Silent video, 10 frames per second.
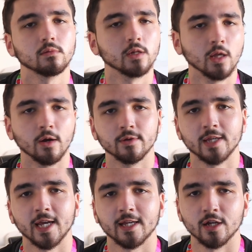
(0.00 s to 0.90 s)
you know,
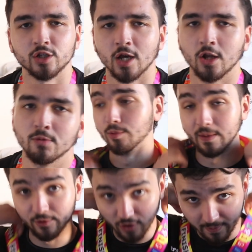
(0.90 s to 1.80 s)
taking a gel or
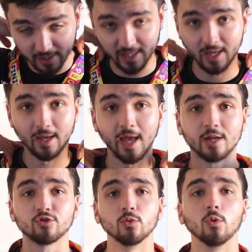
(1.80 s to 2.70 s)
maybe grabbing an
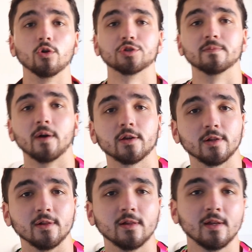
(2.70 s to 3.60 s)
extra water
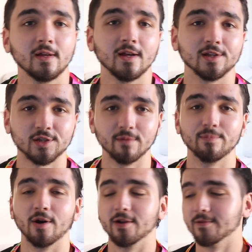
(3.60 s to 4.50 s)
bottle at some
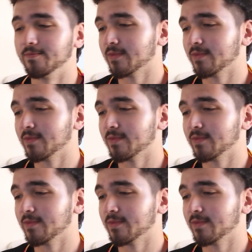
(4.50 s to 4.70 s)
point,